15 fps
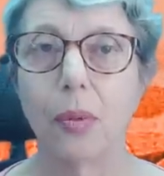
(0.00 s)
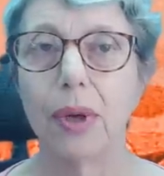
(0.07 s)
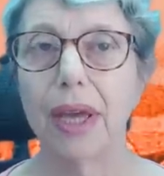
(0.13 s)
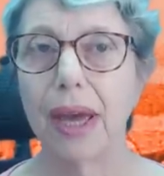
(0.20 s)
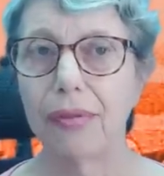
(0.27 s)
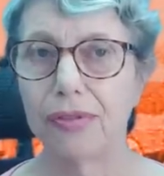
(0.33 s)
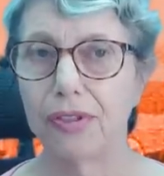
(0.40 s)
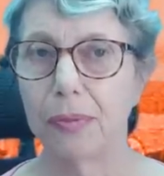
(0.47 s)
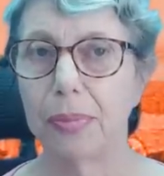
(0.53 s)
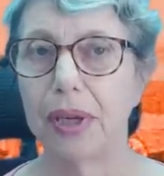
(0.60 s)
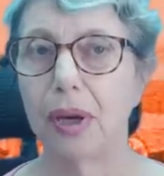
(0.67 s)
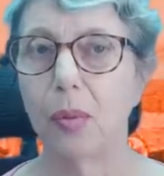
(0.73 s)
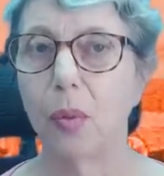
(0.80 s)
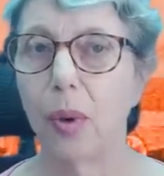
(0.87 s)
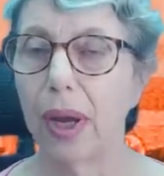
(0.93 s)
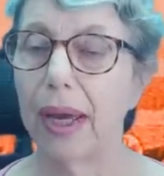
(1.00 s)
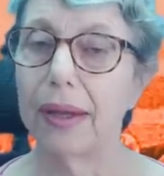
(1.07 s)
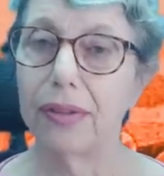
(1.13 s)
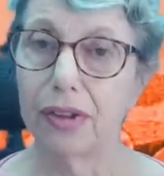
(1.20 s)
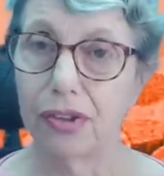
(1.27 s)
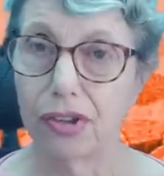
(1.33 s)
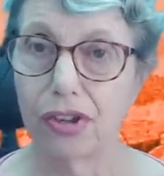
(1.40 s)
we have to be aware
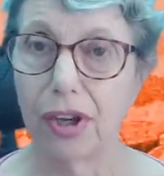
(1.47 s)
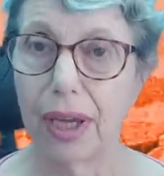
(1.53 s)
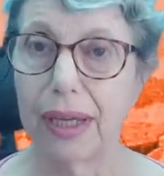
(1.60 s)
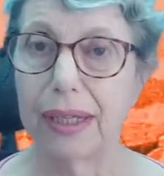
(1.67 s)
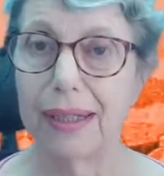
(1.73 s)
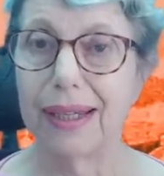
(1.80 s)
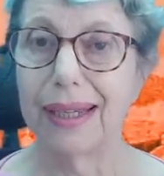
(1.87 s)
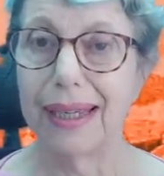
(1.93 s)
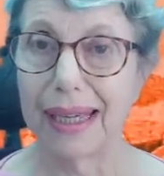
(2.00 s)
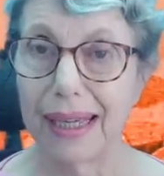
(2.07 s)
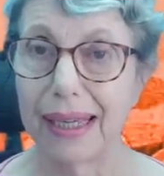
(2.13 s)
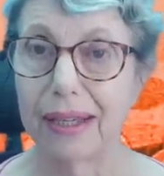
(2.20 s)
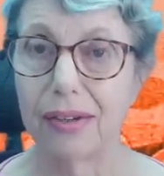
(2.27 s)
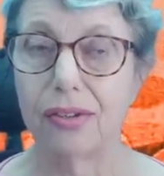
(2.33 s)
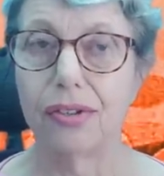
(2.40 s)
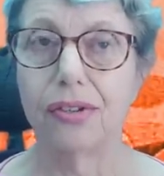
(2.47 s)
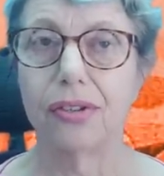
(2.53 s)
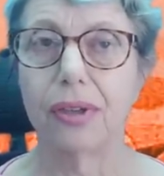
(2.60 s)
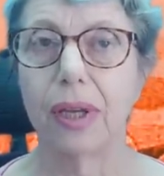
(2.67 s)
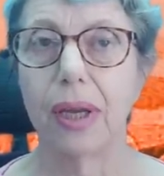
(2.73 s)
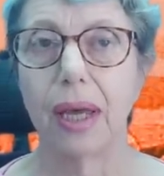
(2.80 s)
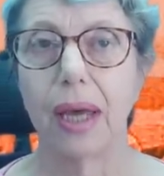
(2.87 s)
that China
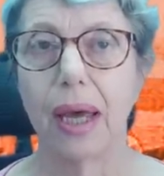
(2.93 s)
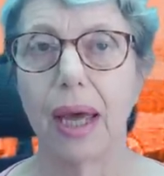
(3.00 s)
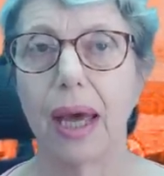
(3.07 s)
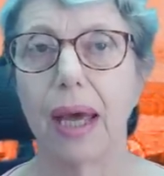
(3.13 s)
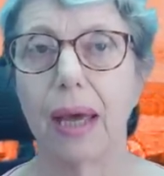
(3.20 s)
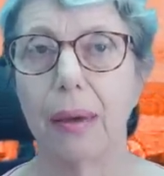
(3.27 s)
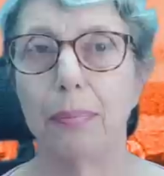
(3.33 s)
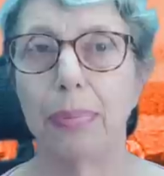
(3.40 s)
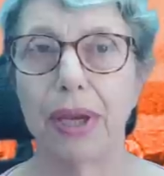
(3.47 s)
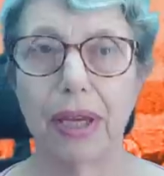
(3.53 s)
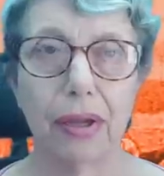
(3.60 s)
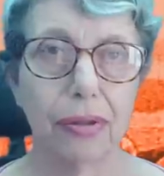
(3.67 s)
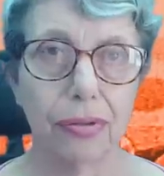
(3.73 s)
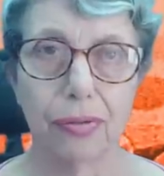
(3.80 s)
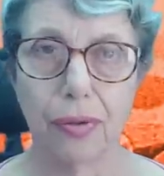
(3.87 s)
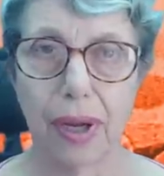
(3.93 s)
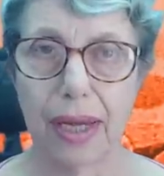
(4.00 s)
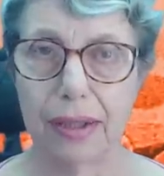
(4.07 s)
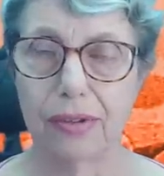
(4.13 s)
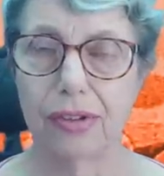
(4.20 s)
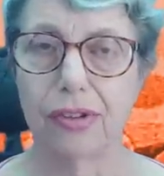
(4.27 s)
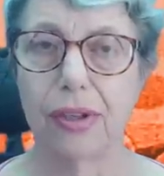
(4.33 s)
is a bigger
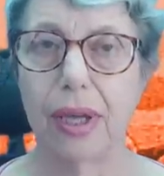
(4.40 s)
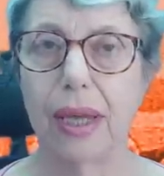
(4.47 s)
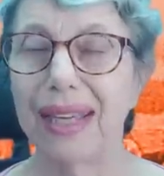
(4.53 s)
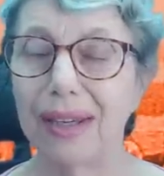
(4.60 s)
threat,